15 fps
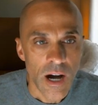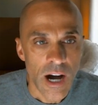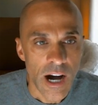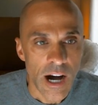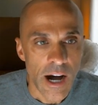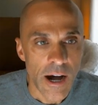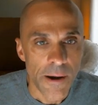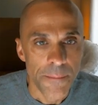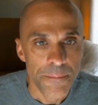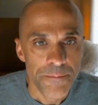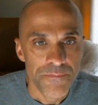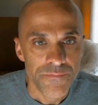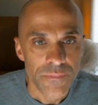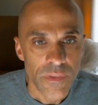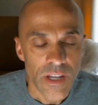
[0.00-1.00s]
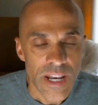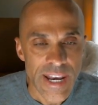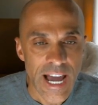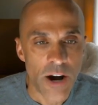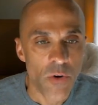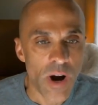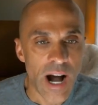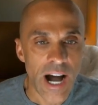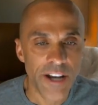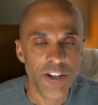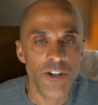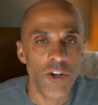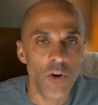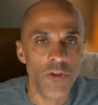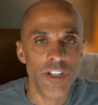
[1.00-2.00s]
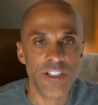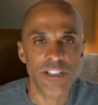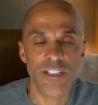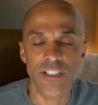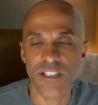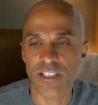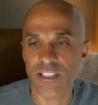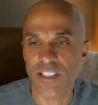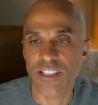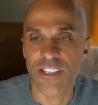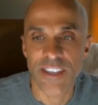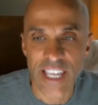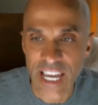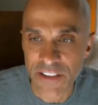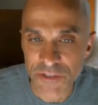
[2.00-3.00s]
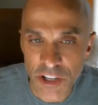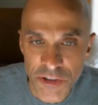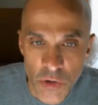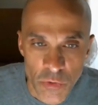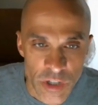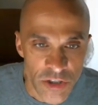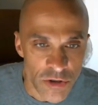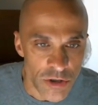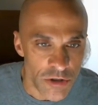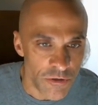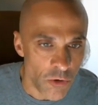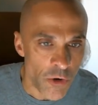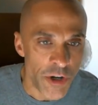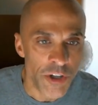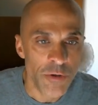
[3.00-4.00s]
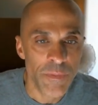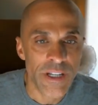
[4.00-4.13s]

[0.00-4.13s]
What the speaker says: Now, how do you know they have done the research for you?